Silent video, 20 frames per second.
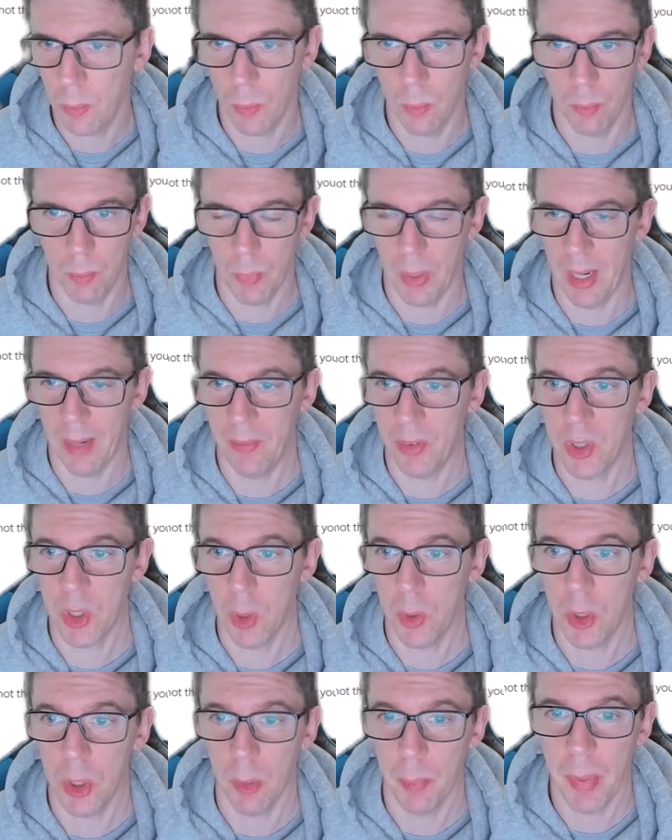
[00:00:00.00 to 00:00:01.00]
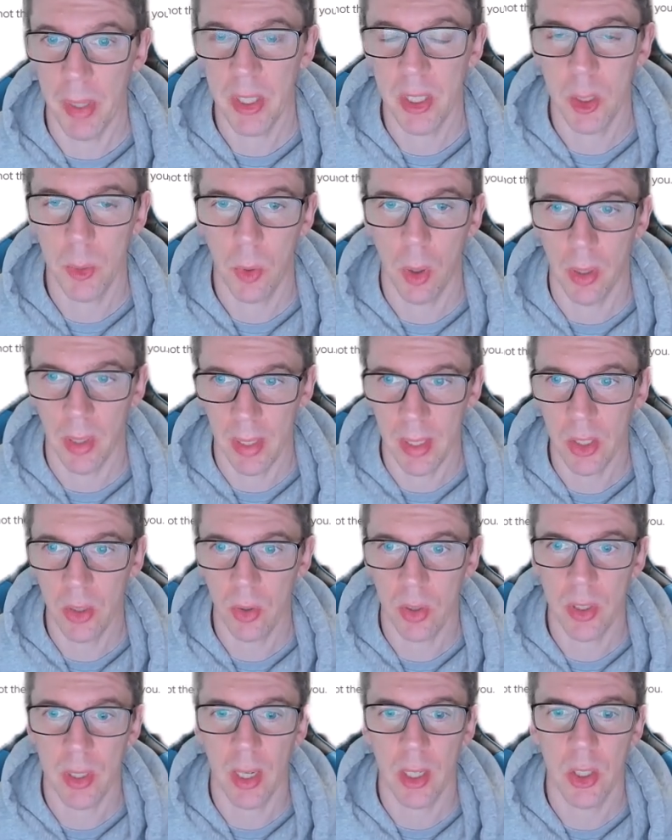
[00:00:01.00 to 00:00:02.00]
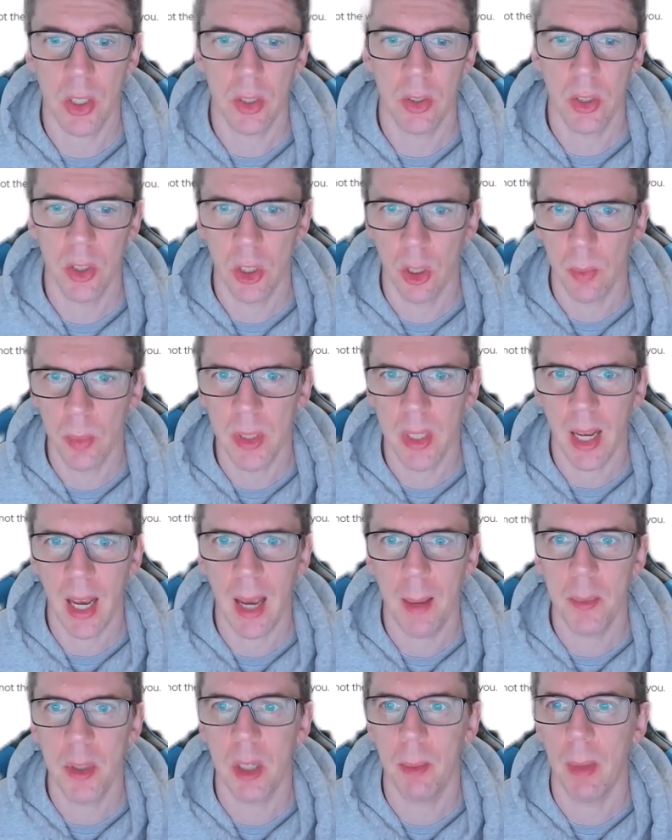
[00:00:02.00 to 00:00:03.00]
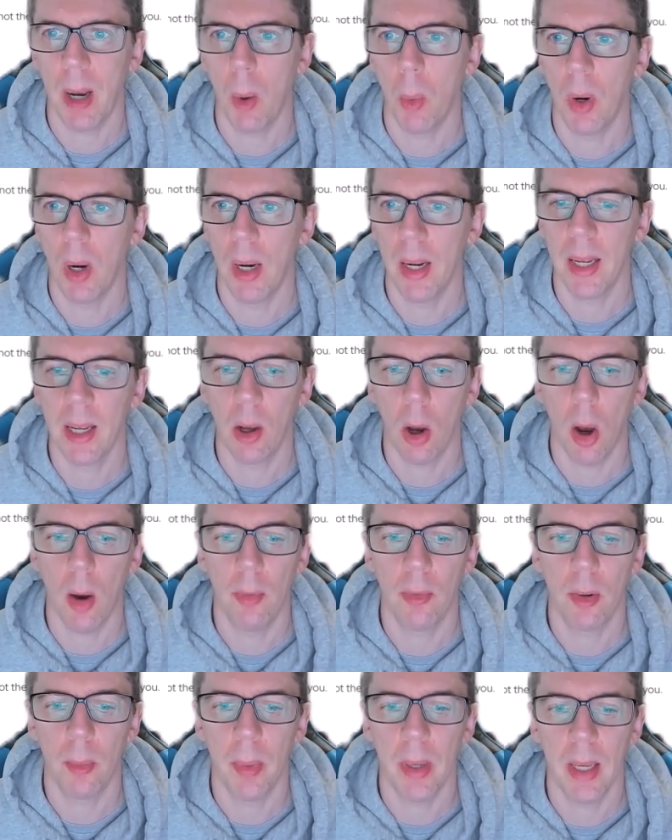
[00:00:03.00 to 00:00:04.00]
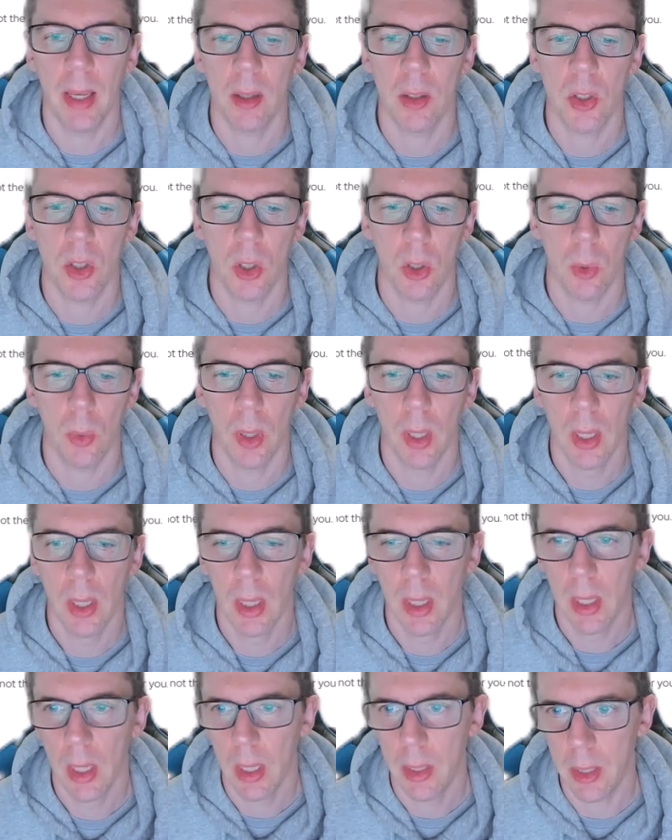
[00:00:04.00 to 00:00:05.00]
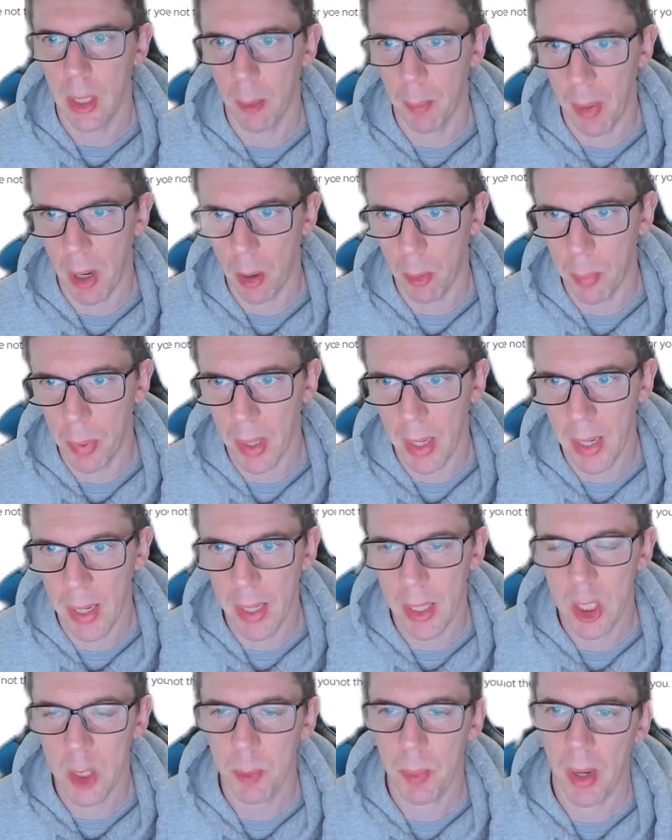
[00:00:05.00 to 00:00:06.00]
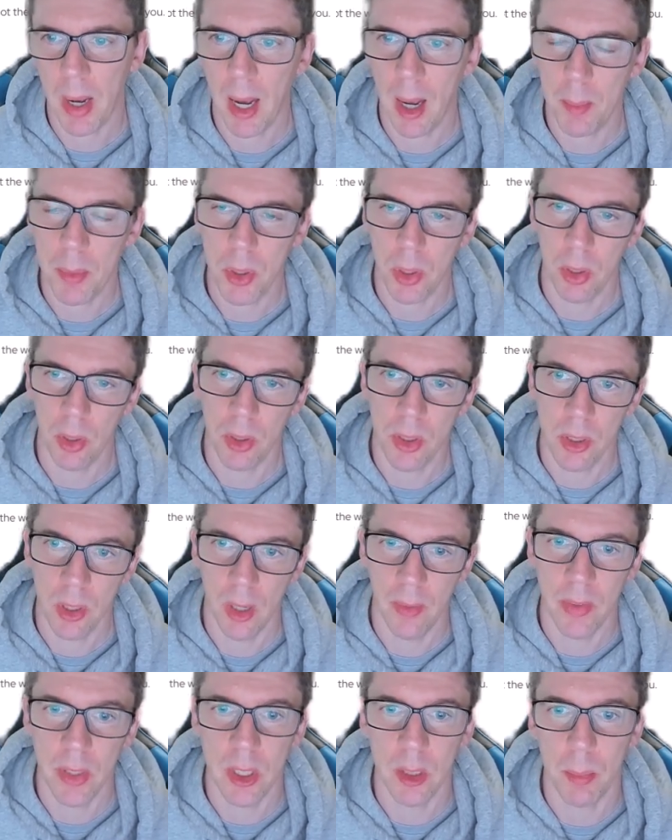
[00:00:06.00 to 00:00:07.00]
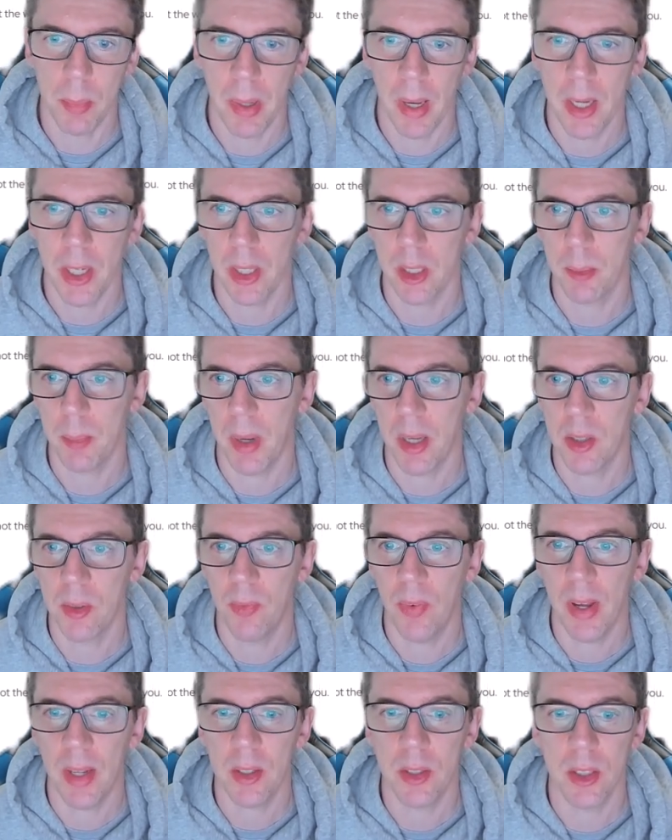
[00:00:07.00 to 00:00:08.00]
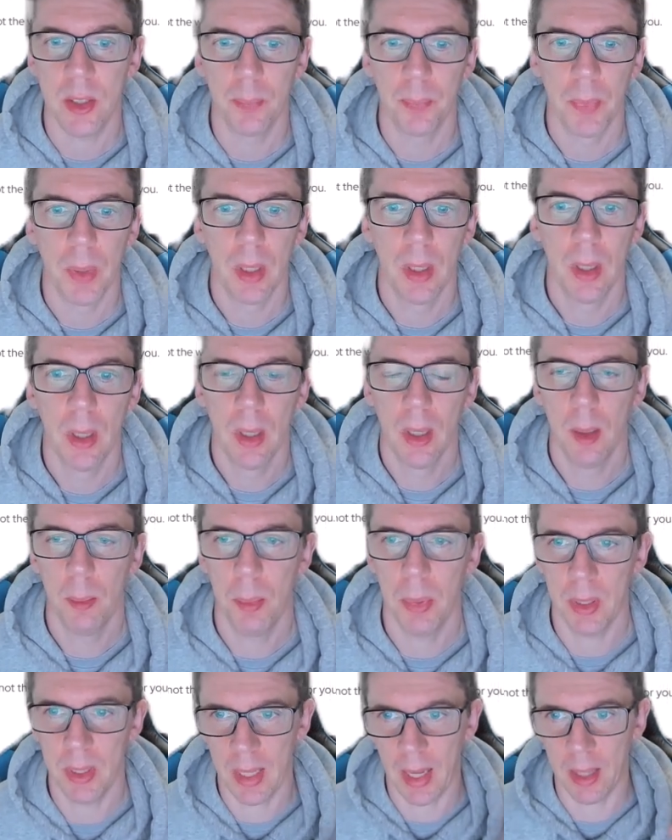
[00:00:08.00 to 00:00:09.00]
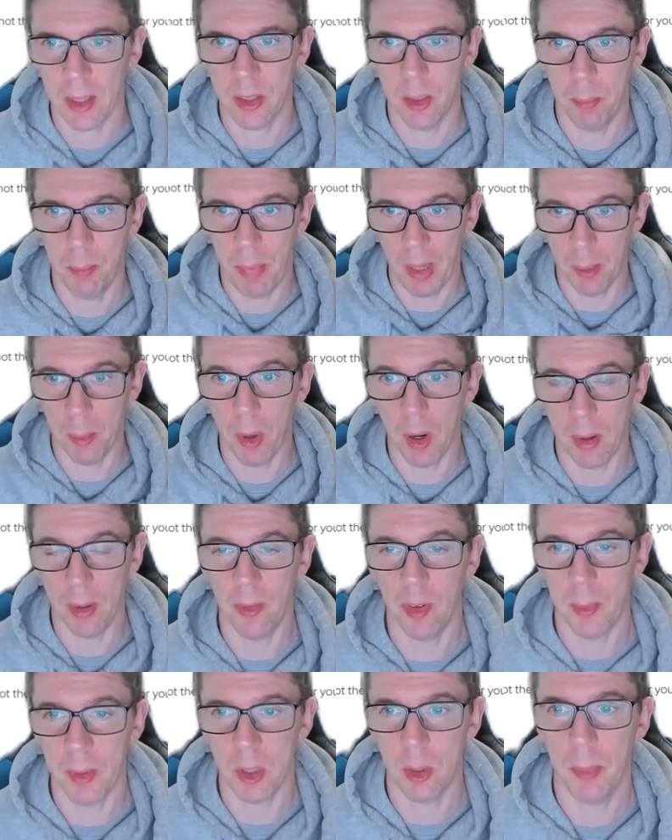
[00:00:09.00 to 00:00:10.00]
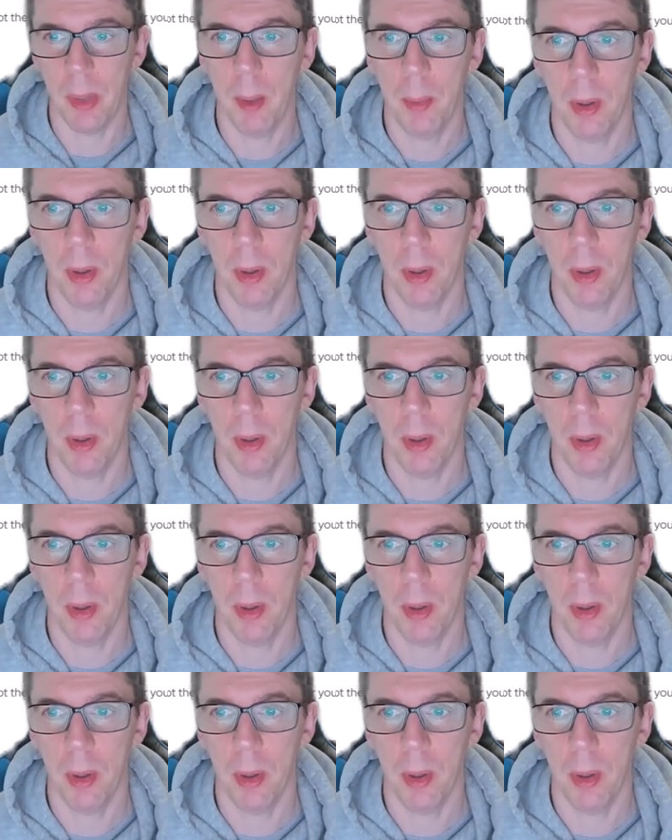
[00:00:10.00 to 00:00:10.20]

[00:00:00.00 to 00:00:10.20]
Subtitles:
Whatever suits your business. We've got the intro section. Sometimes you might want to link off from here to the about page, perhaps, or your services page as best fits. But that's a bit more information. People who